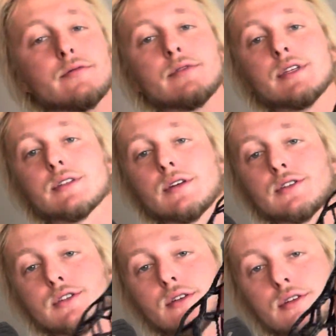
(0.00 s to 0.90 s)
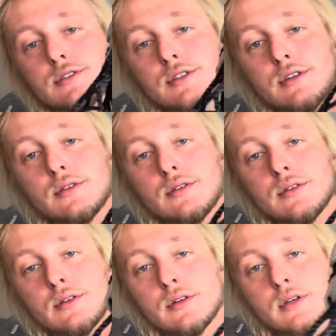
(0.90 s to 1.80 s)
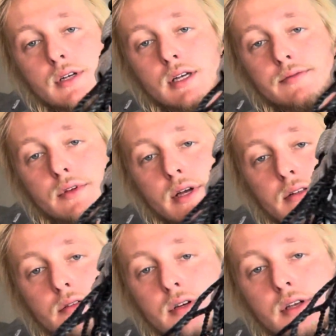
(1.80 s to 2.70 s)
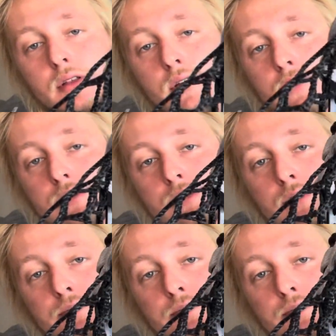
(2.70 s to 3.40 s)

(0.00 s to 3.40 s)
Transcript: These are their shooters too, if you like the look of those.